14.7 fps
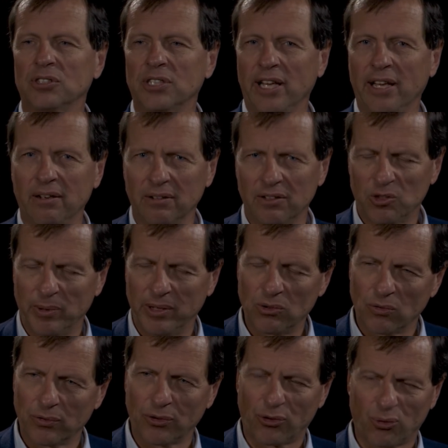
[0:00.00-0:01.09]
Canada sent
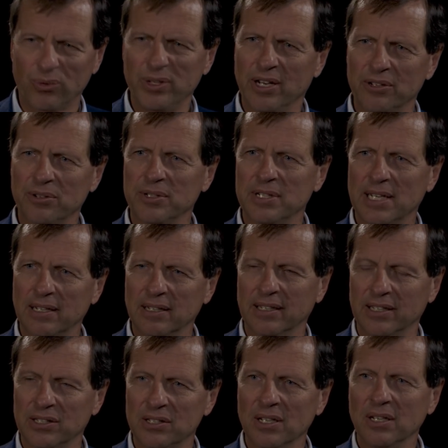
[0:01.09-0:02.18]
over 300
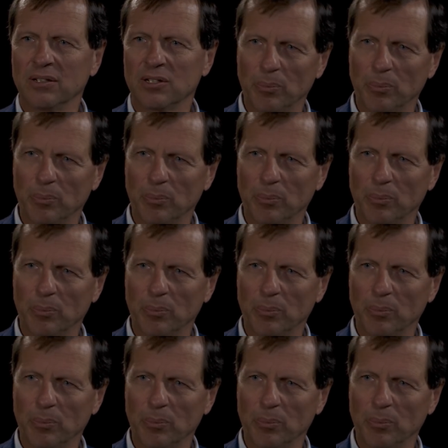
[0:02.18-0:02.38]
delegates to